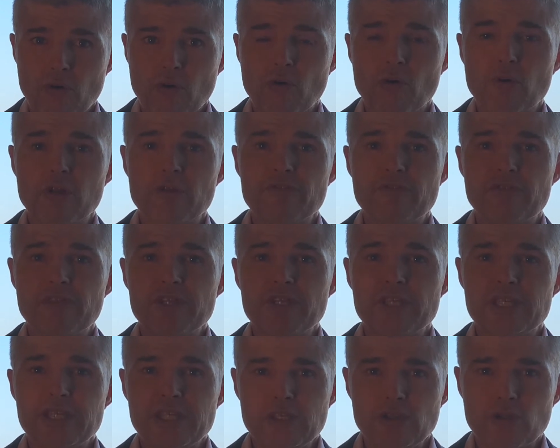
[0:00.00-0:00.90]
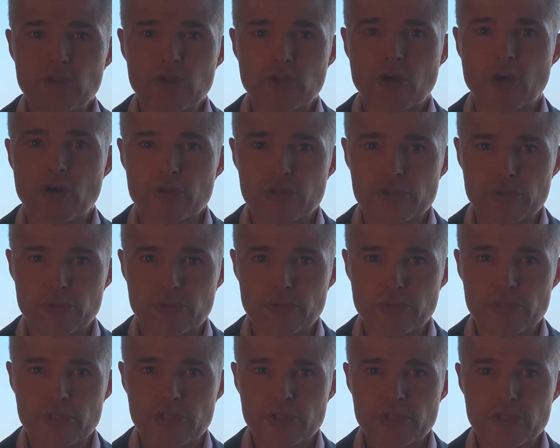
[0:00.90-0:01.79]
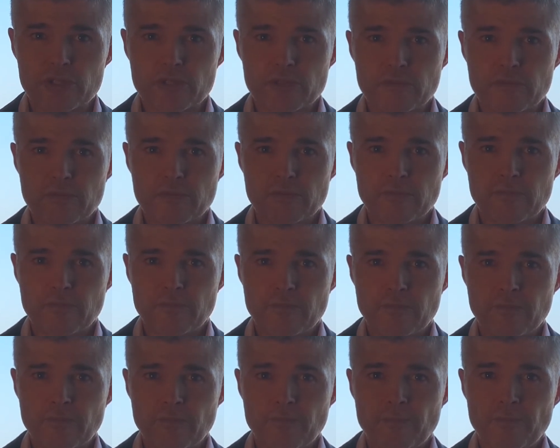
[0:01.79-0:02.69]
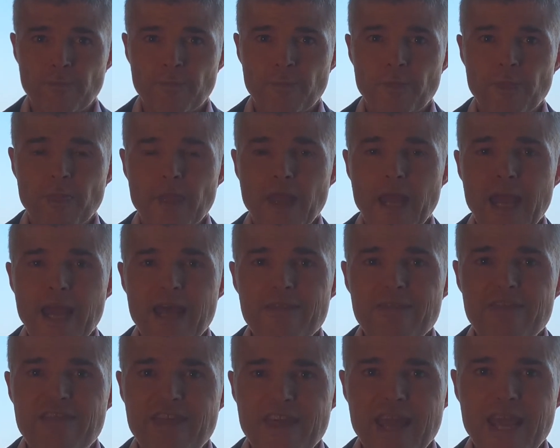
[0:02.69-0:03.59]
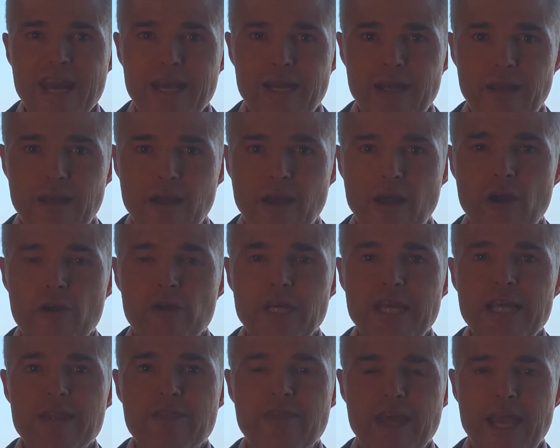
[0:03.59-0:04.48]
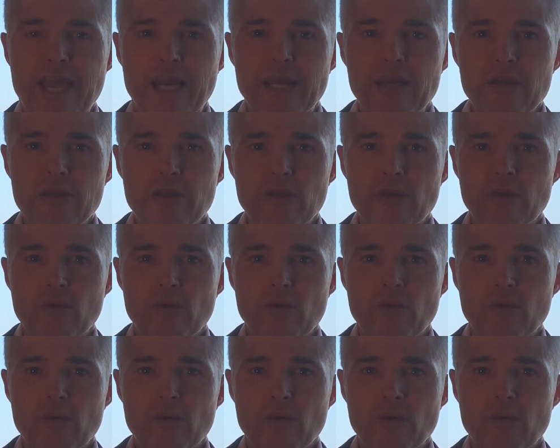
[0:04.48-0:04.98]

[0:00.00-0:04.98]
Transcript: all of the deal contours, and then, only then,